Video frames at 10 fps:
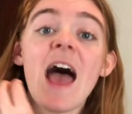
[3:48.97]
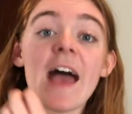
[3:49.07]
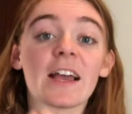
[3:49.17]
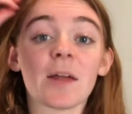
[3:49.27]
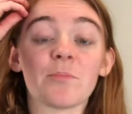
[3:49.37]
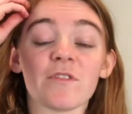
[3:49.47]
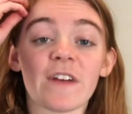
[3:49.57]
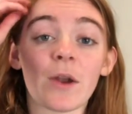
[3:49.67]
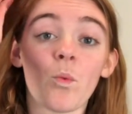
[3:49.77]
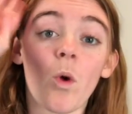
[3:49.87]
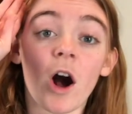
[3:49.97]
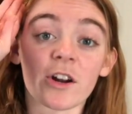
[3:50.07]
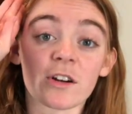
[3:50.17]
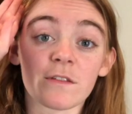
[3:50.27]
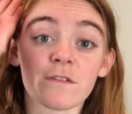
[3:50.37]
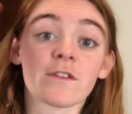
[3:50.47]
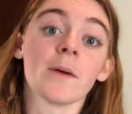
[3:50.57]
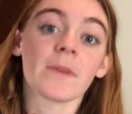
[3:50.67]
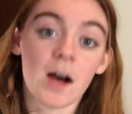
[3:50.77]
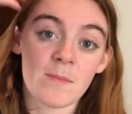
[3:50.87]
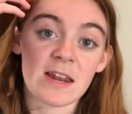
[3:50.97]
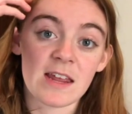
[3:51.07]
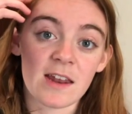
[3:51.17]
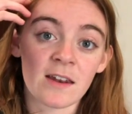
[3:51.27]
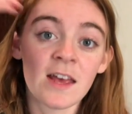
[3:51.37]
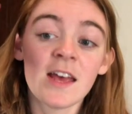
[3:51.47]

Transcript: and can prevent water from coming in.